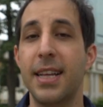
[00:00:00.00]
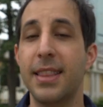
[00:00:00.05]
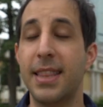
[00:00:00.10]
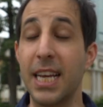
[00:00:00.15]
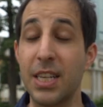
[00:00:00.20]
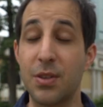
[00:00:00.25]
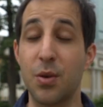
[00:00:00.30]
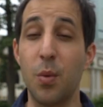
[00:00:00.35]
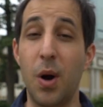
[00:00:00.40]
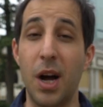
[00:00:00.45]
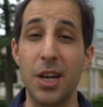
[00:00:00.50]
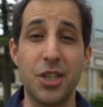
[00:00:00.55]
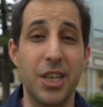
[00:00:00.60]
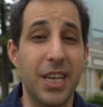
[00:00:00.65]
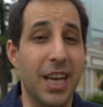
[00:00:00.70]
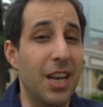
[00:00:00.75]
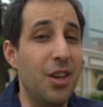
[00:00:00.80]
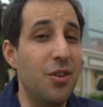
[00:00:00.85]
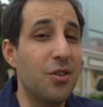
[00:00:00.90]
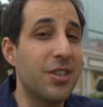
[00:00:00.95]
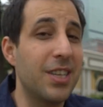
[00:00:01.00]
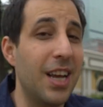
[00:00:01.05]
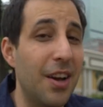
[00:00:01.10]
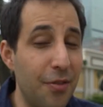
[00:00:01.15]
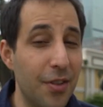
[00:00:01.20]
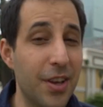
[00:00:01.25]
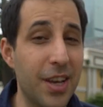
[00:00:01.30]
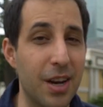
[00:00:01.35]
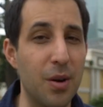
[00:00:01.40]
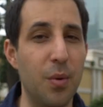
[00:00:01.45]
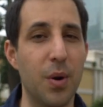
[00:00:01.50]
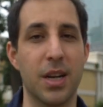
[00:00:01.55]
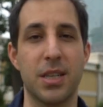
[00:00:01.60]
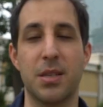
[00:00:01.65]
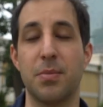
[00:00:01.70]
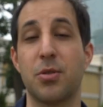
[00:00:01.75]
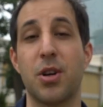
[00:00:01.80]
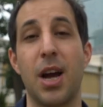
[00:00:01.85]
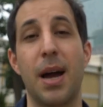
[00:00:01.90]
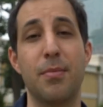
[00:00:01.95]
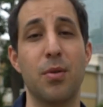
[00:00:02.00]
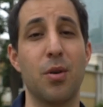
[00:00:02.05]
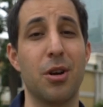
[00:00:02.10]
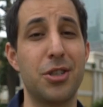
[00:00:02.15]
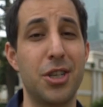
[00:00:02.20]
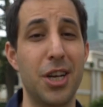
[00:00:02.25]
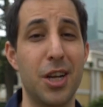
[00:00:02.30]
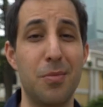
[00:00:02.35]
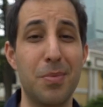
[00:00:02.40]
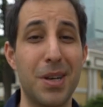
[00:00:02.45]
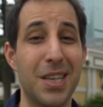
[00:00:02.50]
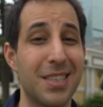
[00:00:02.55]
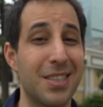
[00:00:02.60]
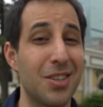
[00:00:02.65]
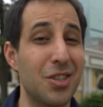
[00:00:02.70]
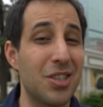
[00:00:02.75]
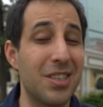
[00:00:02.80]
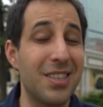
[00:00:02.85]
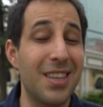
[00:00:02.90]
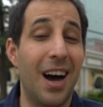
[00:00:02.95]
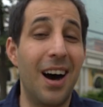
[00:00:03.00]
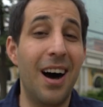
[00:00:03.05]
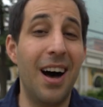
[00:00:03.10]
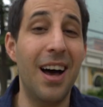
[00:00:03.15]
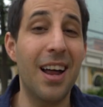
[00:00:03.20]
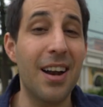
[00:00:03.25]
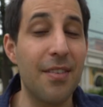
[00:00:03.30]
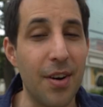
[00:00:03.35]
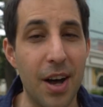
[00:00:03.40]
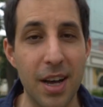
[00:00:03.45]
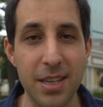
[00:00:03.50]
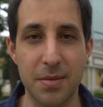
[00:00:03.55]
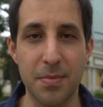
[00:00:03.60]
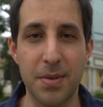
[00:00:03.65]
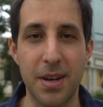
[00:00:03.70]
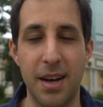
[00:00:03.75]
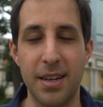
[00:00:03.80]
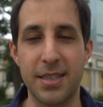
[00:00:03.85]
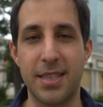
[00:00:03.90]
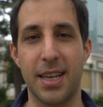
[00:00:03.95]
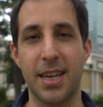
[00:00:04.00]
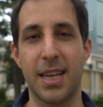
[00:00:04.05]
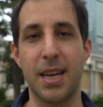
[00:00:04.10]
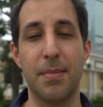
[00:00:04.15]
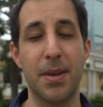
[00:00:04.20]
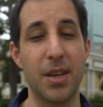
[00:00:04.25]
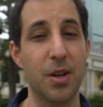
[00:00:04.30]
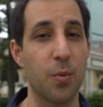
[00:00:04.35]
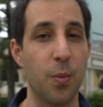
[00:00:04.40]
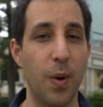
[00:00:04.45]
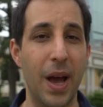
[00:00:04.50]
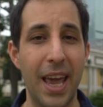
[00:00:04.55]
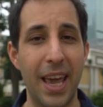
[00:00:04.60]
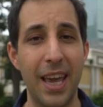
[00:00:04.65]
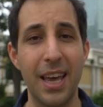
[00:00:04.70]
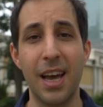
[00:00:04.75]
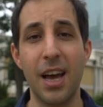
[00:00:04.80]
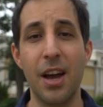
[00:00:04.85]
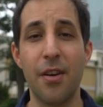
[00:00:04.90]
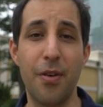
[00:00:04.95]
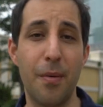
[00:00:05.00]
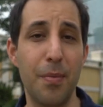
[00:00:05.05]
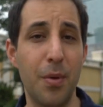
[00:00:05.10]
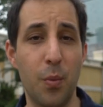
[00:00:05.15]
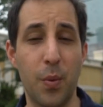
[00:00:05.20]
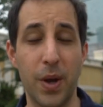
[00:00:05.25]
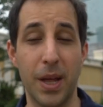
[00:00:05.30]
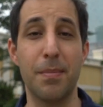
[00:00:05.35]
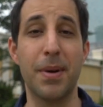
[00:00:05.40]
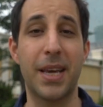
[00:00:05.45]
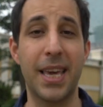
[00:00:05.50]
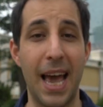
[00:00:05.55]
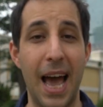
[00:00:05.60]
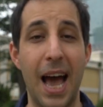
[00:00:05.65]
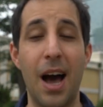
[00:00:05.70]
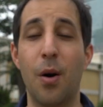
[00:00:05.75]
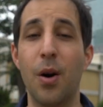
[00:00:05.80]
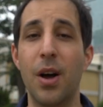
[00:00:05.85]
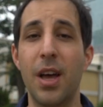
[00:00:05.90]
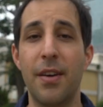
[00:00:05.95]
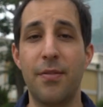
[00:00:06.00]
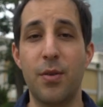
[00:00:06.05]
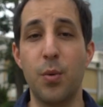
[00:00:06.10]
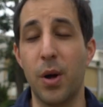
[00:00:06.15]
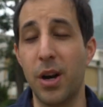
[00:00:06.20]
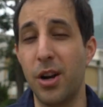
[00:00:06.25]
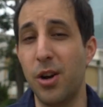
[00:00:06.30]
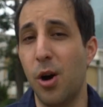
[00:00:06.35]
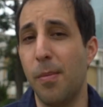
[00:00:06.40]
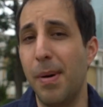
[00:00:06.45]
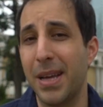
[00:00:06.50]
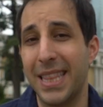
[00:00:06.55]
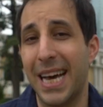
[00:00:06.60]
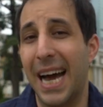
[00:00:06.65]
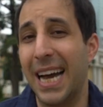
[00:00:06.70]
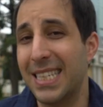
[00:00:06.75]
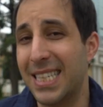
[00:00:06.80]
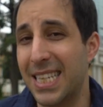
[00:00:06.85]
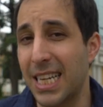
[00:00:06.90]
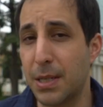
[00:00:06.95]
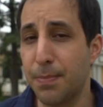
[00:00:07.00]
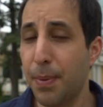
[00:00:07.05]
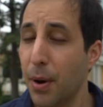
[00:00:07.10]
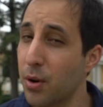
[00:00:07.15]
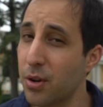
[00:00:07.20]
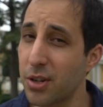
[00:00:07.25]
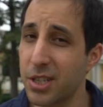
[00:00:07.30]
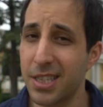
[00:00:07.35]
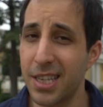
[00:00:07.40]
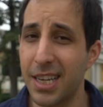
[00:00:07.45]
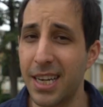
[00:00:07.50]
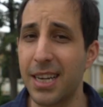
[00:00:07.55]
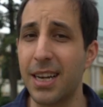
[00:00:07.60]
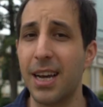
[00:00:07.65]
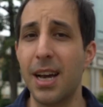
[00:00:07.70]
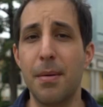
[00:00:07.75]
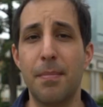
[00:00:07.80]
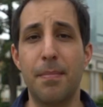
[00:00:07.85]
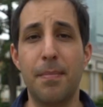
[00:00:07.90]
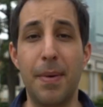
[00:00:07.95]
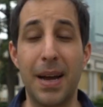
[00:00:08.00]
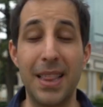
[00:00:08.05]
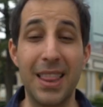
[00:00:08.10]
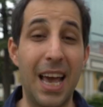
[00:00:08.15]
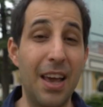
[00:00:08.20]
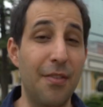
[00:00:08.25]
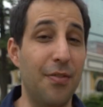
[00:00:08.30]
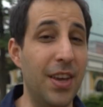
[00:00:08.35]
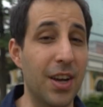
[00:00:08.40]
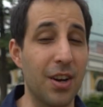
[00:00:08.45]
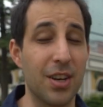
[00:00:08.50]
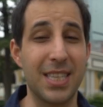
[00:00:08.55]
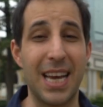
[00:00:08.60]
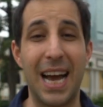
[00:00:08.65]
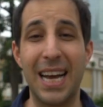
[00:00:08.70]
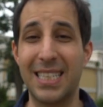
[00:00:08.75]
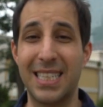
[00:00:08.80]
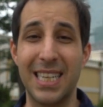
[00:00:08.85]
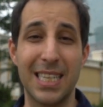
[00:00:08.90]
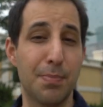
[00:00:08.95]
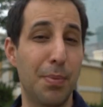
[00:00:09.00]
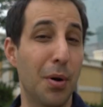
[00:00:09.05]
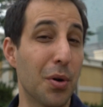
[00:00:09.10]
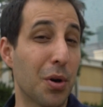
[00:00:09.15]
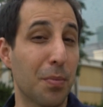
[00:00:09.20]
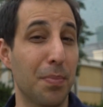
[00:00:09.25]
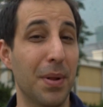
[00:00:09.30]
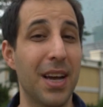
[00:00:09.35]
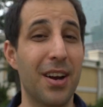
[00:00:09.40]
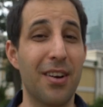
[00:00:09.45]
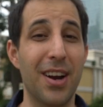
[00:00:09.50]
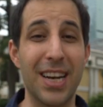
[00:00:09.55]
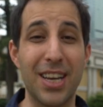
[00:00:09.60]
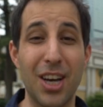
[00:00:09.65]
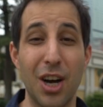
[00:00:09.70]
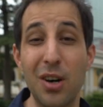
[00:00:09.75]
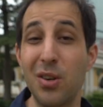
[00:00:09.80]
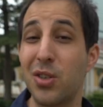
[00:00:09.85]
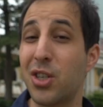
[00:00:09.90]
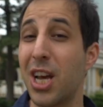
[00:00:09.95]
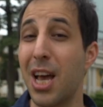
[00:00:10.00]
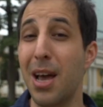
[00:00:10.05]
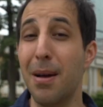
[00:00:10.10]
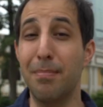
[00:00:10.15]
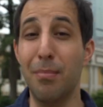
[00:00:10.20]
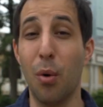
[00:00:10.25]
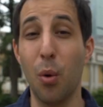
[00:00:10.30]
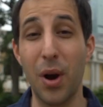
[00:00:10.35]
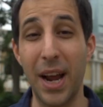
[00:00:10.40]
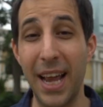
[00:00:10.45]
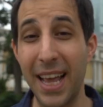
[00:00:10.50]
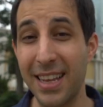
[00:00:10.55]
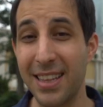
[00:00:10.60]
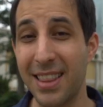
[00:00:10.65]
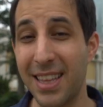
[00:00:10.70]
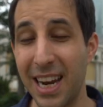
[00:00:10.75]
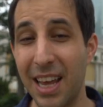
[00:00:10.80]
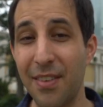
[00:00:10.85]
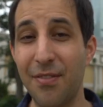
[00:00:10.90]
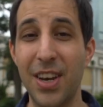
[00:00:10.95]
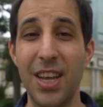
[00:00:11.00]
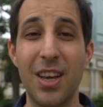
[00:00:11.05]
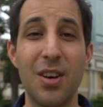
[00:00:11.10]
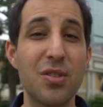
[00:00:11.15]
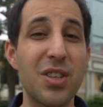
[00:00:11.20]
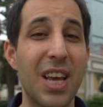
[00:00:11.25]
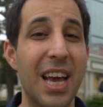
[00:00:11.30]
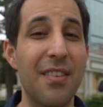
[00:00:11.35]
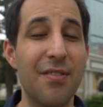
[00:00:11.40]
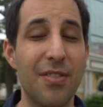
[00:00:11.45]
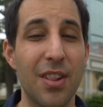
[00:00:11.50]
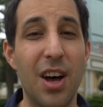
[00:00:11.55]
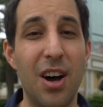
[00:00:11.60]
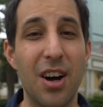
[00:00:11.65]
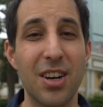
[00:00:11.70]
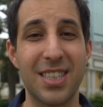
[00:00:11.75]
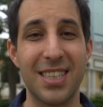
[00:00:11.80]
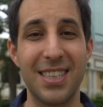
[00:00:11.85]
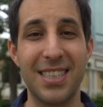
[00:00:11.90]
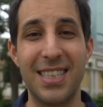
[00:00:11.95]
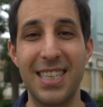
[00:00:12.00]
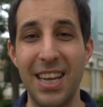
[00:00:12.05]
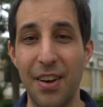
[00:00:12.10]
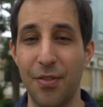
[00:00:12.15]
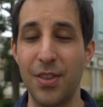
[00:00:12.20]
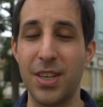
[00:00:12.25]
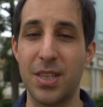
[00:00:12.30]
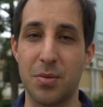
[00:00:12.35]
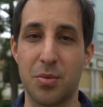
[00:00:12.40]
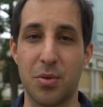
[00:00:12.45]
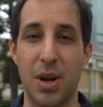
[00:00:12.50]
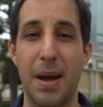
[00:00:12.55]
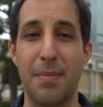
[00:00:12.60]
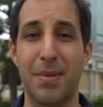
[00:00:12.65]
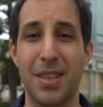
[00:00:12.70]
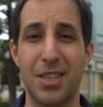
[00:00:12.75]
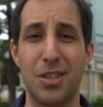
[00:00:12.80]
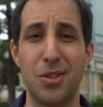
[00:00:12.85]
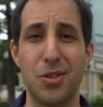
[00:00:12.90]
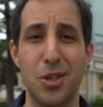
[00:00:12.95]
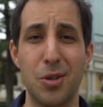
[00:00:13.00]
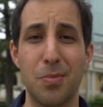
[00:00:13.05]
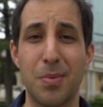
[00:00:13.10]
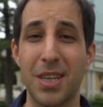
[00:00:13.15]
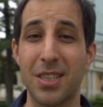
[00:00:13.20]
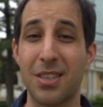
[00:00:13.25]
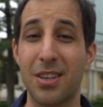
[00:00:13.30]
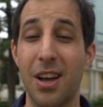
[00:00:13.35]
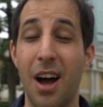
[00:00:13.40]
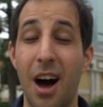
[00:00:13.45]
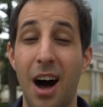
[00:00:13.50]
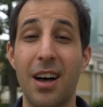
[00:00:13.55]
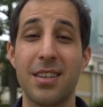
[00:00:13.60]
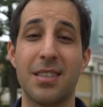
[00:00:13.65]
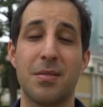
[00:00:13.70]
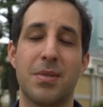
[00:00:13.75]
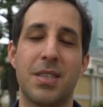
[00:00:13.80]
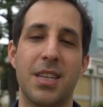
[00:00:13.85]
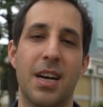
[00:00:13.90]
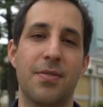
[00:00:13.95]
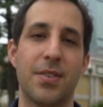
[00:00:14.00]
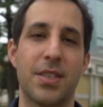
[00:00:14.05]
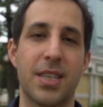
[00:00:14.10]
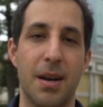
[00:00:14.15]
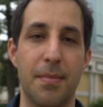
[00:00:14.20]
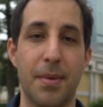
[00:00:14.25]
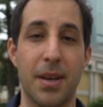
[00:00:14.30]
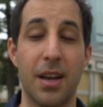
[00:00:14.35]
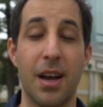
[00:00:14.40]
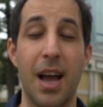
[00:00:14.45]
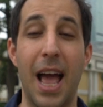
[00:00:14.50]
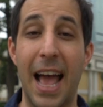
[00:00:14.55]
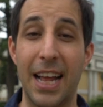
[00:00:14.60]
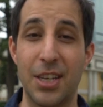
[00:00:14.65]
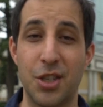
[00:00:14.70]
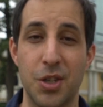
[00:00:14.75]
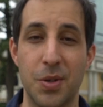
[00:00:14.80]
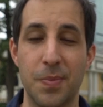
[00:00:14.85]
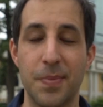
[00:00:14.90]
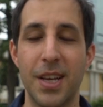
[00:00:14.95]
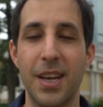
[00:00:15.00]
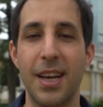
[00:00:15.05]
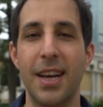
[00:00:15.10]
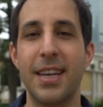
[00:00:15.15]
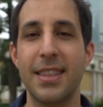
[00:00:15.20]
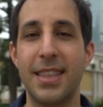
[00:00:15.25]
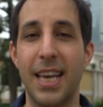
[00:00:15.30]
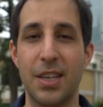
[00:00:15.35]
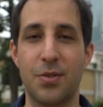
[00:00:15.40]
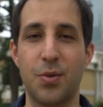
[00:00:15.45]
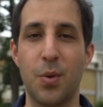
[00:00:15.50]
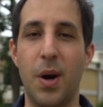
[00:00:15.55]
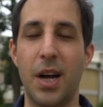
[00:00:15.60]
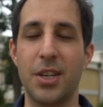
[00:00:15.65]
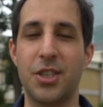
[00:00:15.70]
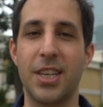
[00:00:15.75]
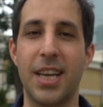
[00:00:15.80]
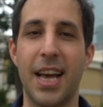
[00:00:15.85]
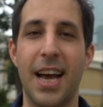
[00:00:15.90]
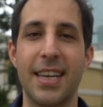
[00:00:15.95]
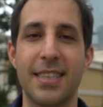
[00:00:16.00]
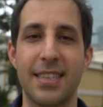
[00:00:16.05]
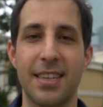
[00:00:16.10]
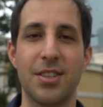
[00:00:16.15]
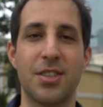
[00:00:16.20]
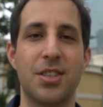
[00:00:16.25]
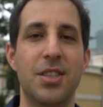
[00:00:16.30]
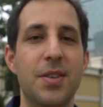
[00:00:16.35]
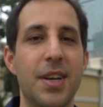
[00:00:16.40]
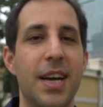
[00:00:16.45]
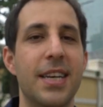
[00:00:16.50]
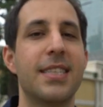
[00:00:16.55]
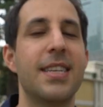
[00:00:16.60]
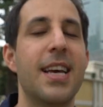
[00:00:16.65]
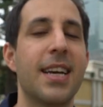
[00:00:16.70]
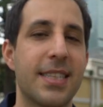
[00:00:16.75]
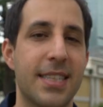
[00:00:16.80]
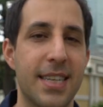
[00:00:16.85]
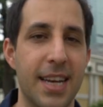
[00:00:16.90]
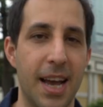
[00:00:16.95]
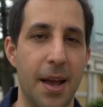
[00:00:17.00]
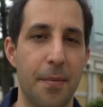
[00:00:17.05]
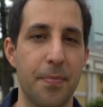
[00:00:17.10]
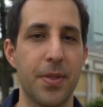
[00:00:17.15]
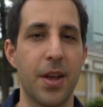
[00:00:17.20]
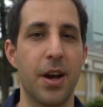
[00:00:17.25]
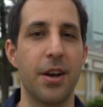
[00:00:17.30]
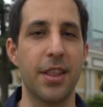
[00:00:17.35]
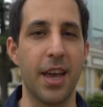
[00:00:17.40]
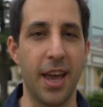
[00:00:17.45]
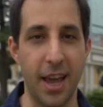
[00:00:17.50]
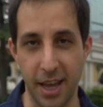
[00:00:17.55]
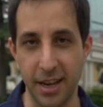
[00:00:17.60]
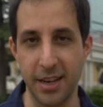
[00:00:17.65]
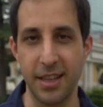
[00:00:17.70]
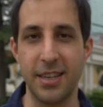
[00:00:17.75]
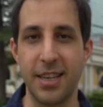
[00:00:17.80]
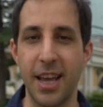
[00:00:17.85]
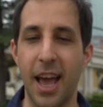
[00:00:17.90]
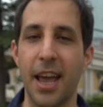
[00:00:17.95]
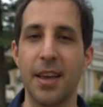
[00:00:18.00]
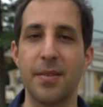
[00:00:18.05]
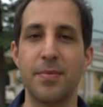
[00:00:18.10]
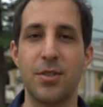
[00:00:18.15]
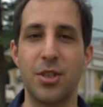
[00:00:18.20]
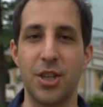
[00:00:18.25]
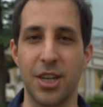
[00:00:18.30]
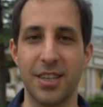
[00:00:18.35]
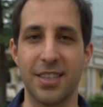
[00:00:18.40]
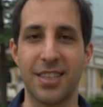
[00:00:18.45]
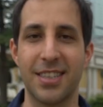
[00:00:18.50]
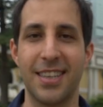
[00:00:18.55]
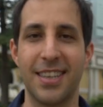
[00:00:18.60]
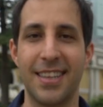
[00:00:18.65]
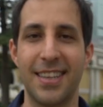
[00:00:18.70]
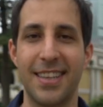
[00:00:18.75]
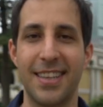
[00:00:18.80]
Thanks for watching, and you're definitely gonna wanna subscribe to our channel because there's a ton of awesome content coming your way from the Wynn Macau. If you wanna know about the high stakes poker scene, my life here as a high stakes poker player and coach, more Hand of the Day videos and vlogs, definitely subscribe to this YouTube because awesome stuff is coming at you. Thanks for watching, guys, and I'll see you guys next time on the Hand of the Day. Cheers.